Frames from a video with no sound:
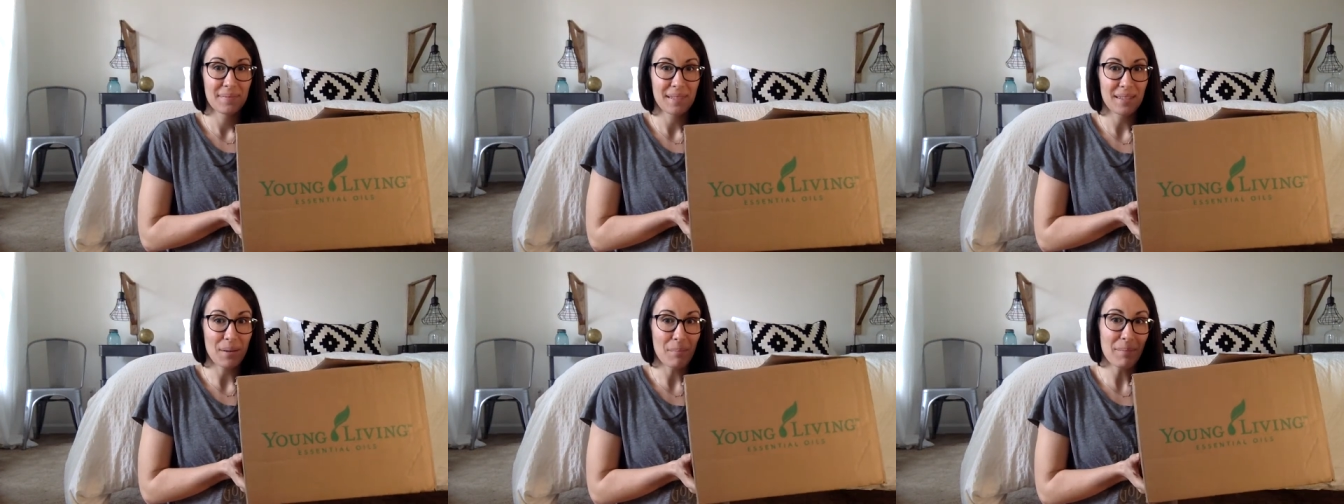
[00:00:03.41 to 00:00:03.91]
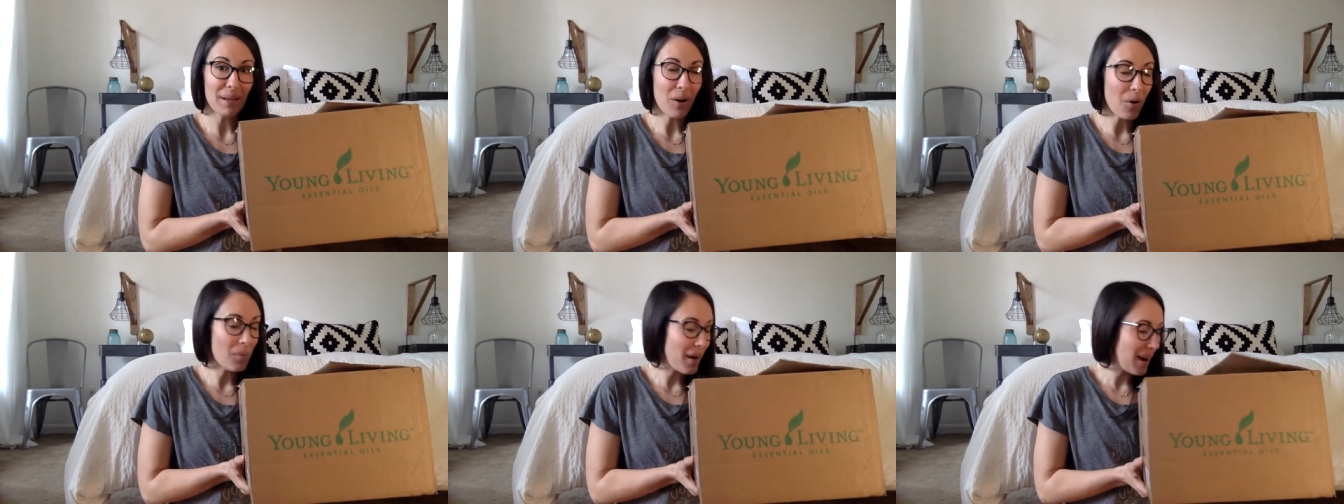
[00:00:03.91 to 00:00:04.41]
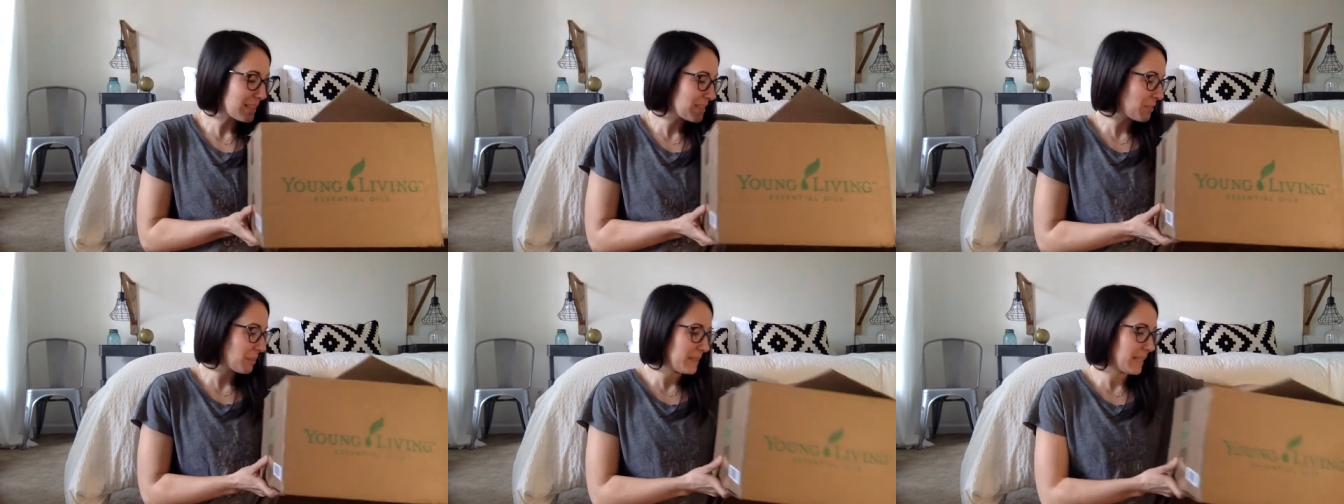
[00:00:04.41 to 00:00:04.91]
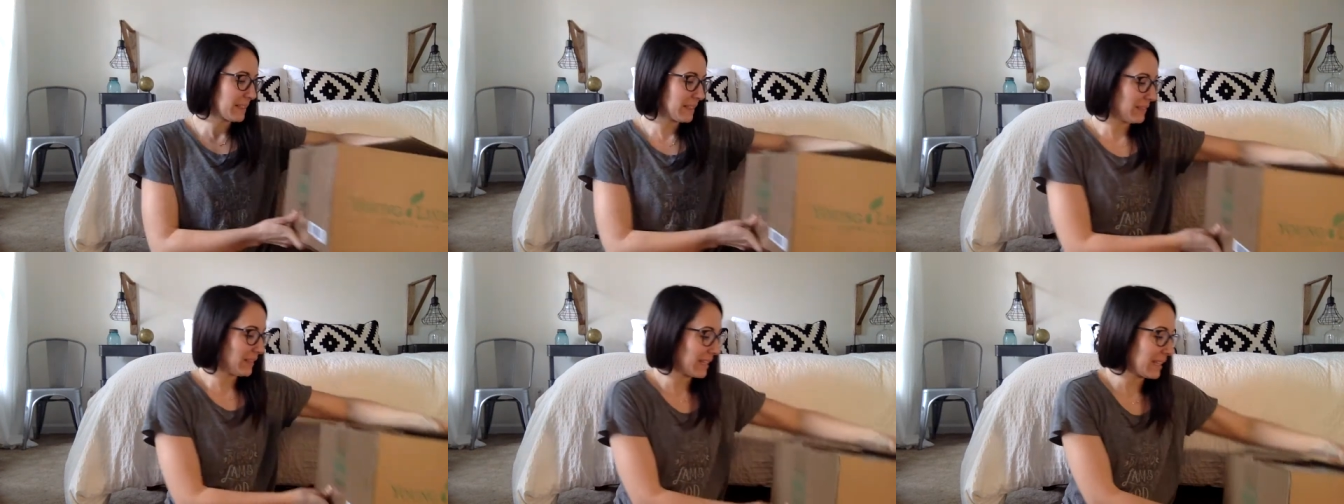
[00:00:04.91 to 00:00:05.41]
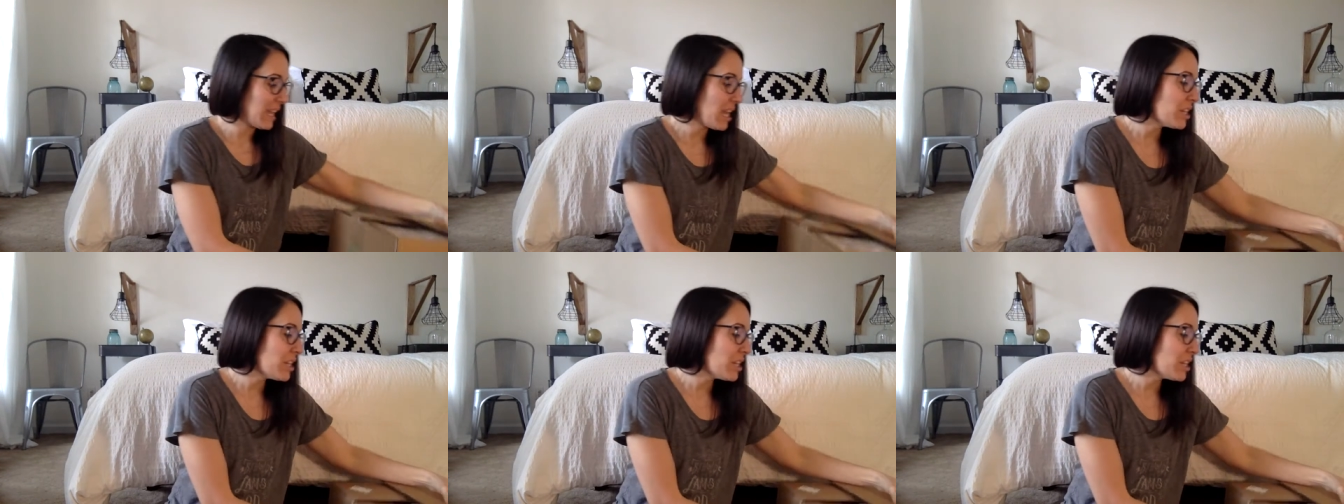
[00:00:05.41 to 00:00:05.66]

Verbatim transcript: It's a big old box from Young Living.